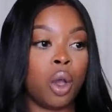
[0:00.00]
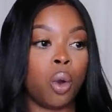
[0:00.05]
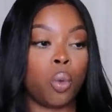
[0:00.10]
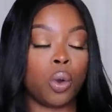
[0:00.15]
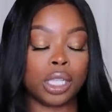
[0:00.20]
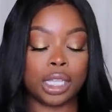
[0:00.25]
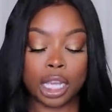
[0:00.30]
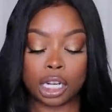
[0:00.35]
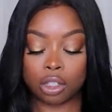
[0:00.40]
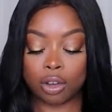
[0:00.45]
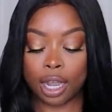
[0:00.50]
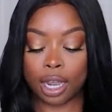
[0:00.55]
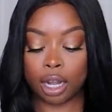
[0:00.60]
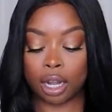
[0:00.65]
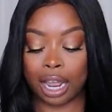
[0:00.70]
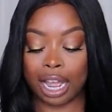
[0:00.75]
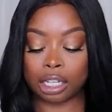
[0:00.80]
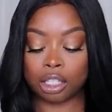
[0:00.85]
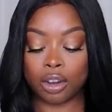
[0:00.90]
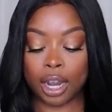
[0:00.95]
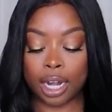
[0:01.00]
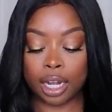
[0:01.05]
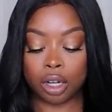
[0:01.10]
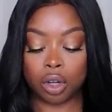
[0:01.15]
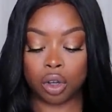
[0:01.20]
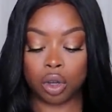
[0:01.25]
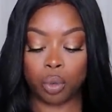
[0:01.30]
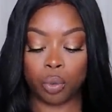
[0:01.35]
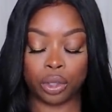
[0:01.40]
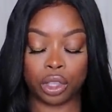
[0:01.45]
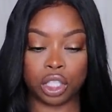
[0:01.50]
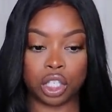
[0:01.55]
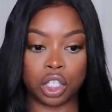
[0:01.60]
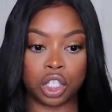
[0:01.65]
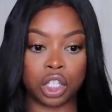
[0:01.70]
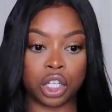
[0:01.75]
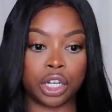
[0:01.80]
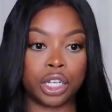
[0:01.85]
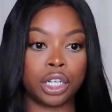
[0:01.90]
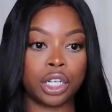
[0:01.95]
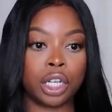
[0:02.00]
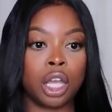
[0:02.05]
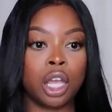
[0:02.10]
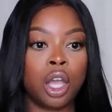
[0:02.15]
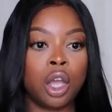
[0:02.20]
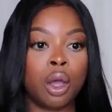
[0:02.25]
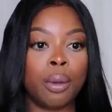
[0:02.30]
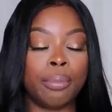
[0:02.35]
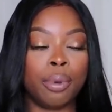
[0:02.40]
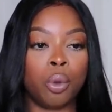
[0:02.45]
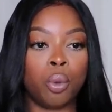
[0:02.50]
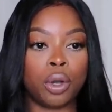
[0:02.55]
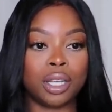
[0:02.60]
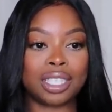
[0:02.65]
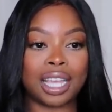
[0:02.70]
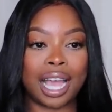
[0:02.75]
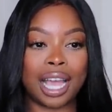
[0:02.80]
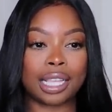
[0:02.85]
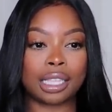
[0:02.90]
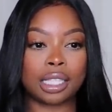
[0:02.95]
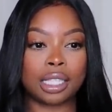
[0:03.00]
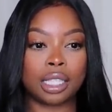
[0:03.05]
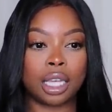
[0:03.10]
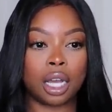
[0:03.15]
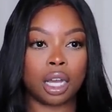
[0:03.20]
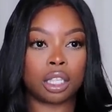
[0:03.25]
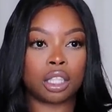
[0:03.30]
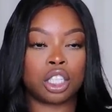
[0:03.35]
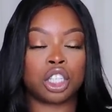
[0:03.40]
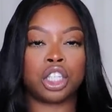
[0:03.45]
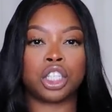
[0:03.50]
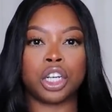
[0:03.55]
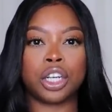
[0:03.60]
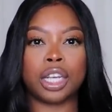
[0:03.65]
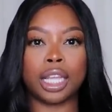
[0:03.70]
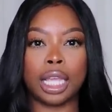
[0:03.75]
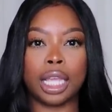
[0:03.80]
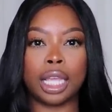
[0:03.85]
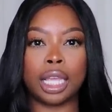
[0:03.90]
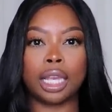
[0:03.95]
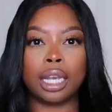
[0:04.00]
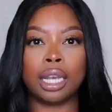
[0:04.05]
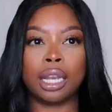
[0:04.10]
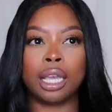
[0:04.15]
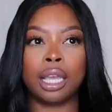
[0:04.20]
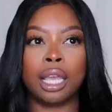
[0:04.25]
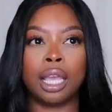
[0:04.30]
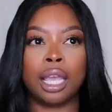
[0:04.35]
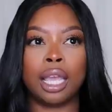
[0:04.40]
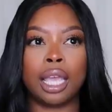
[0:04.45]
Once I tried it, I tried it on with this shirt, but once I tucked the shirt in,